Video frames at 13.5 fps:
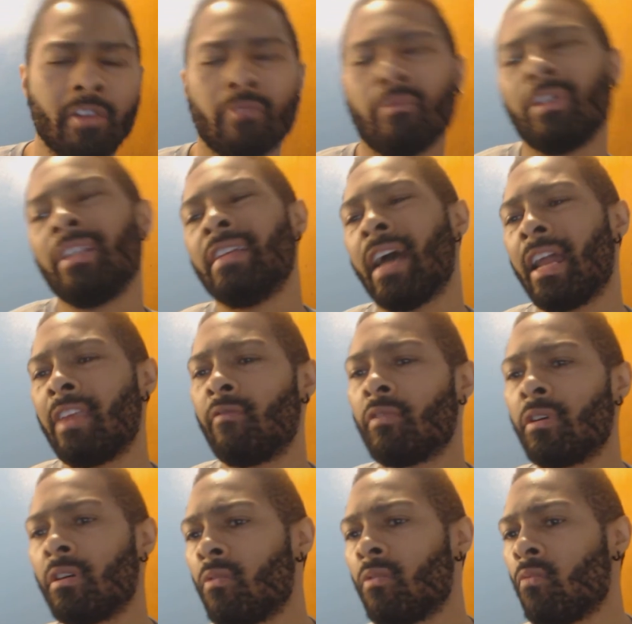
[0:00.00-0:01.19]
then you're really not
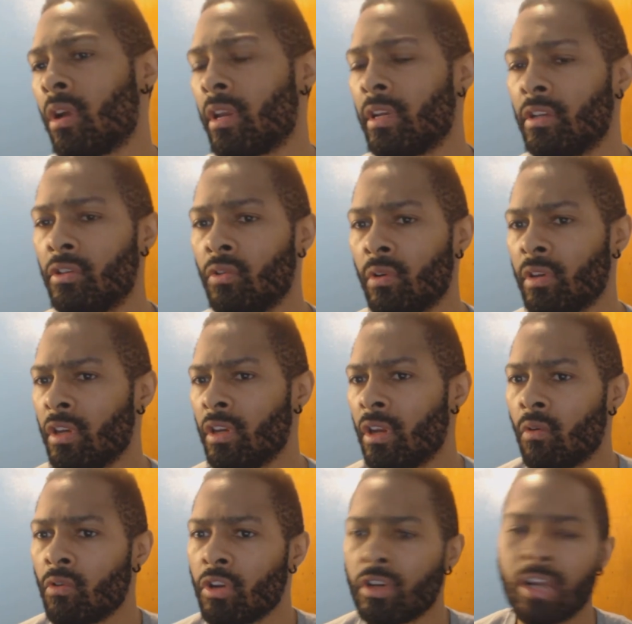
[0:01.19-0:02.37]
even gonna want to enjoy, you
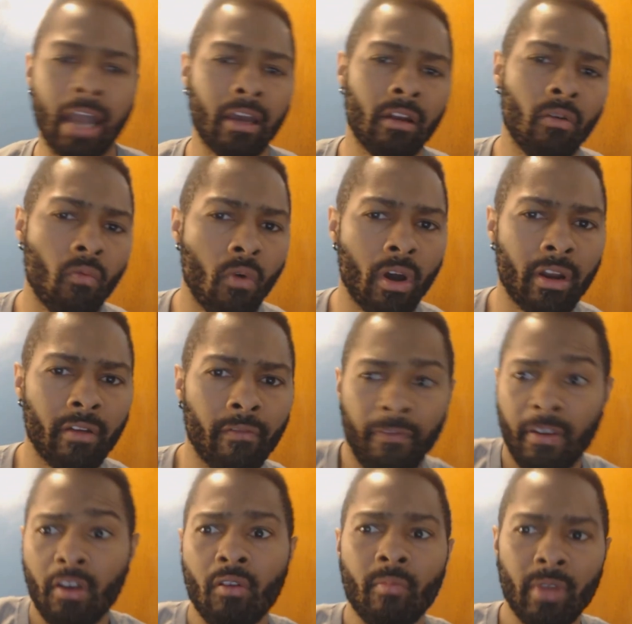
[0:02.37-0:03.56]
know, you're not gonna want to
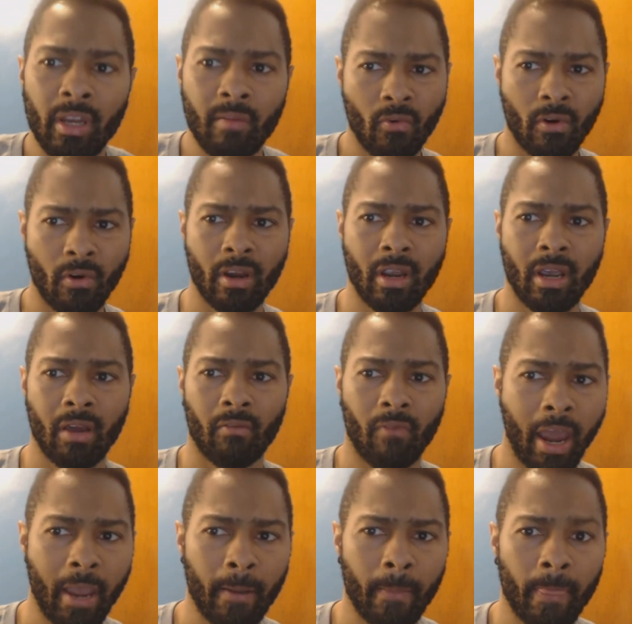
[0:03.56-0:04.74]
film anymore,
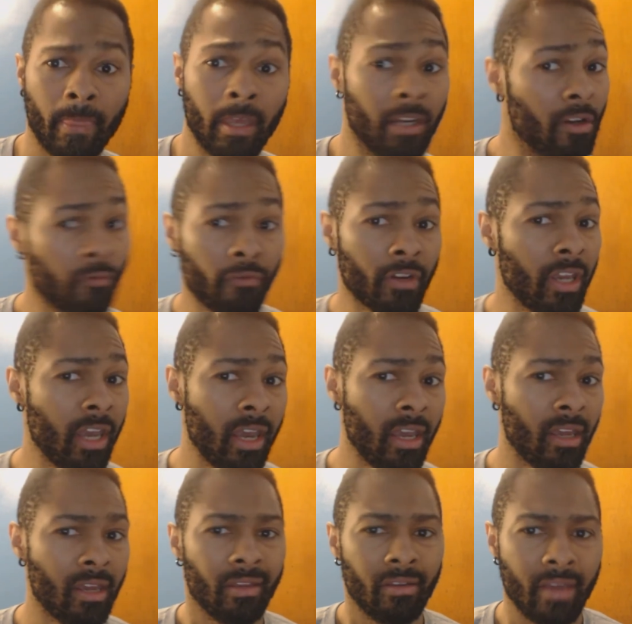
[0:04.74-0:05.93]
right? Then don't
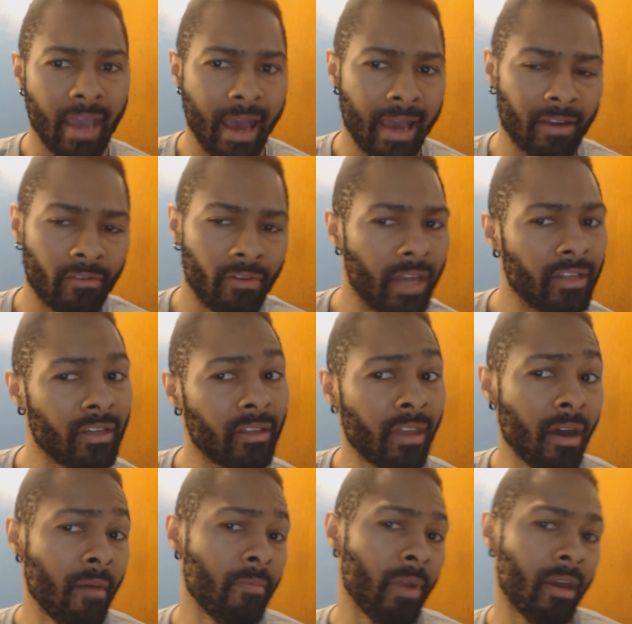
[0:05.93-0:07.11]
forget, you gotta create your
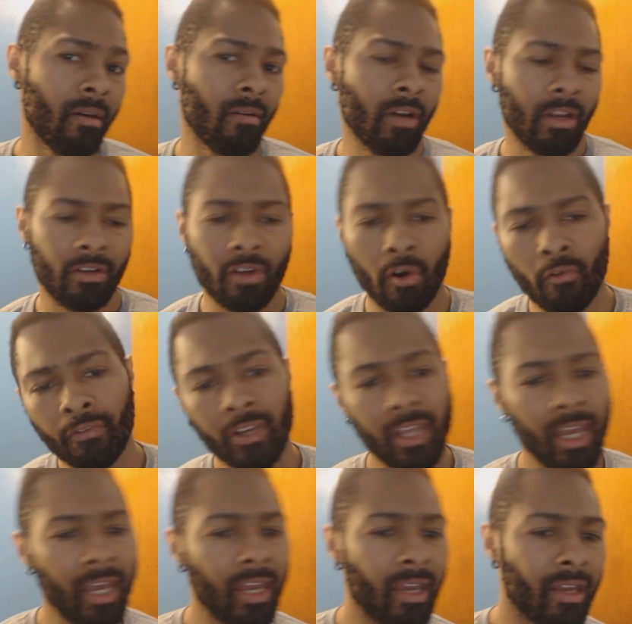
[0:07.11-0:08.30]
thumbnail. Don't
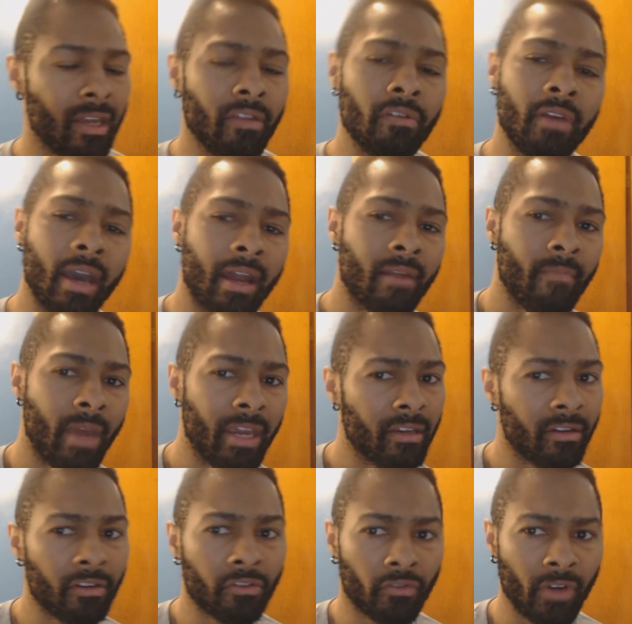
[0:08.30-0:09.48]
forget, you gotta
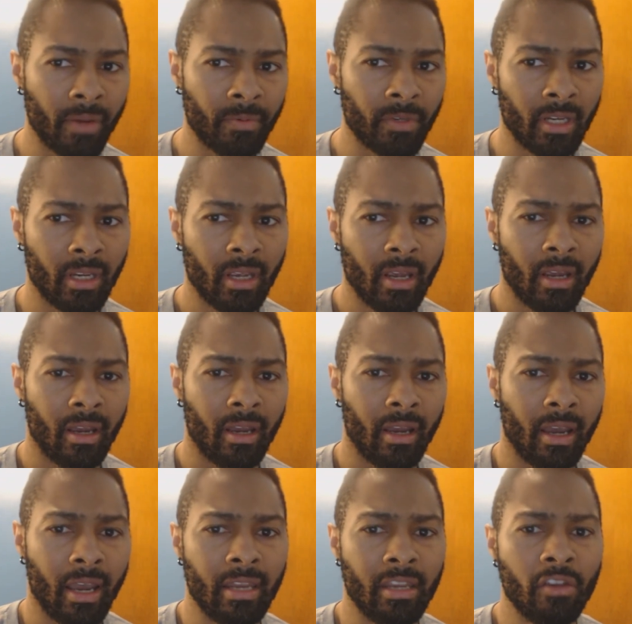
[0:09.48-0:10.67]
make your description.
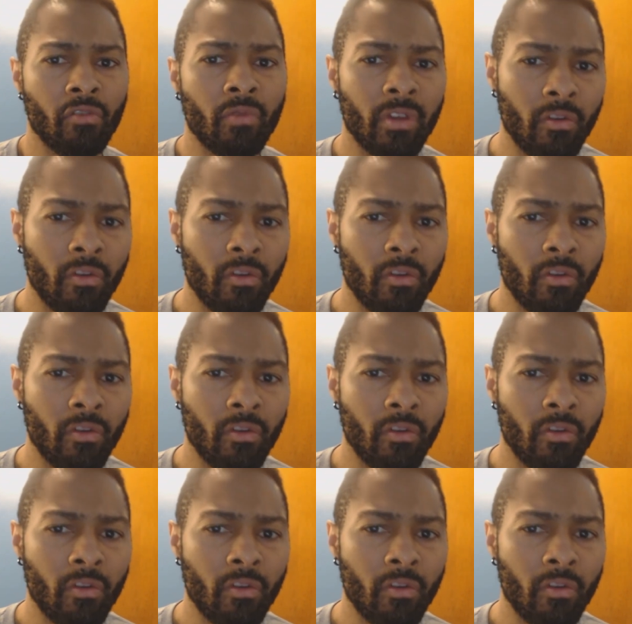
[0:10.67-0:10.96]
And